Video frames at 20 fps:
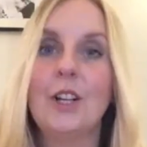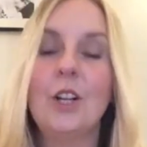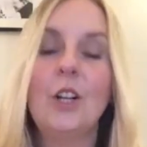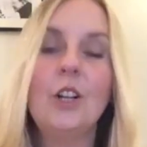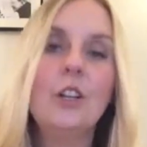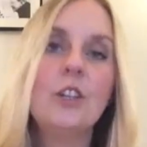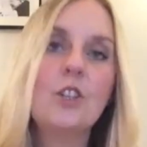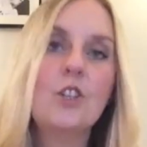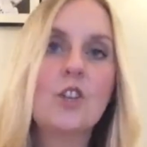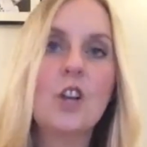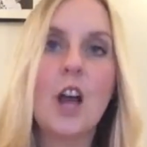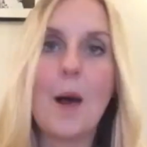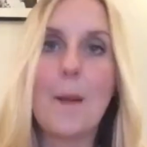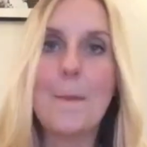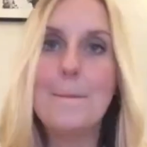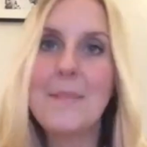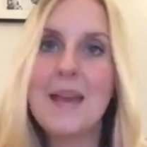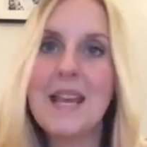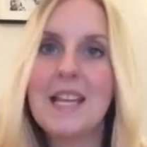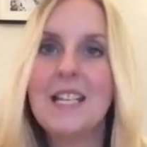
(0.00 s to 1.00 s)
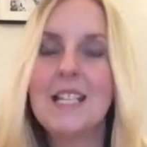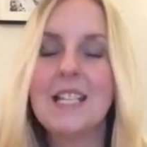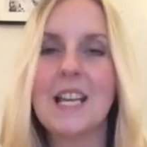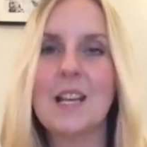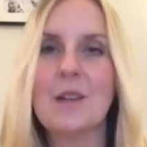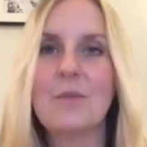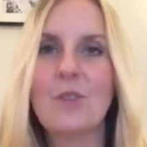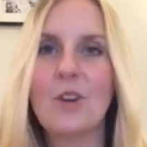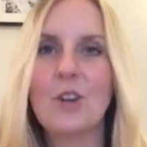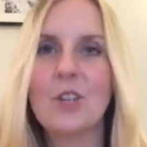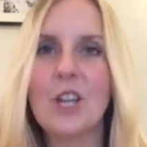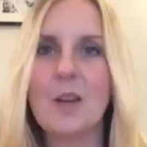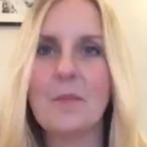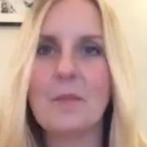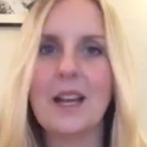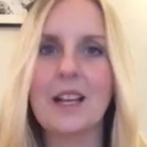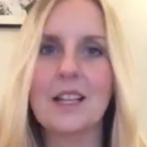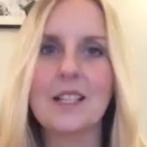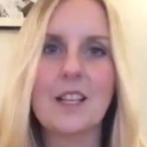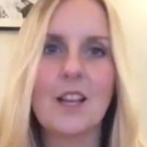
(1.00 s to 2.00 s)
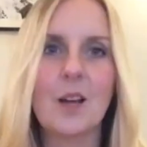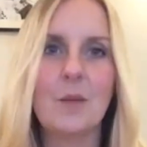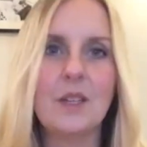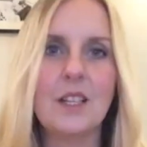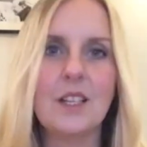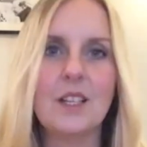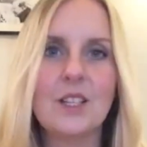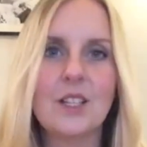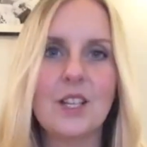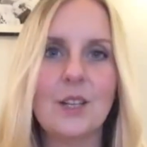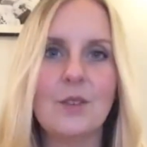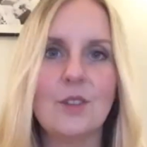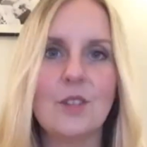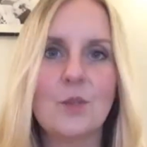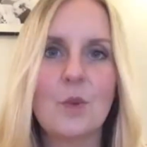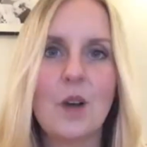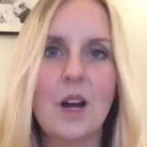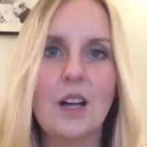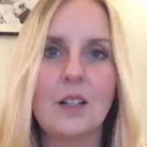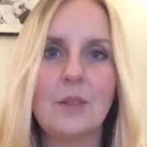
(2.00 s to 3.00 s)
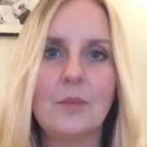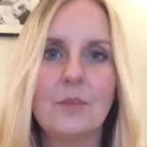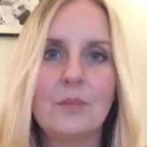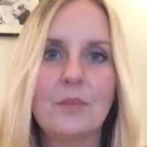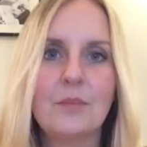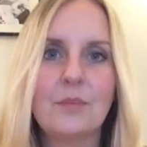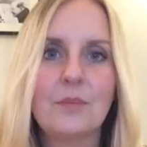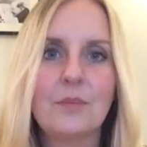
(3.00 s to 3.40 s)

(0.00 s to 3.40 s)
ultra amazing project bags coming soon as well.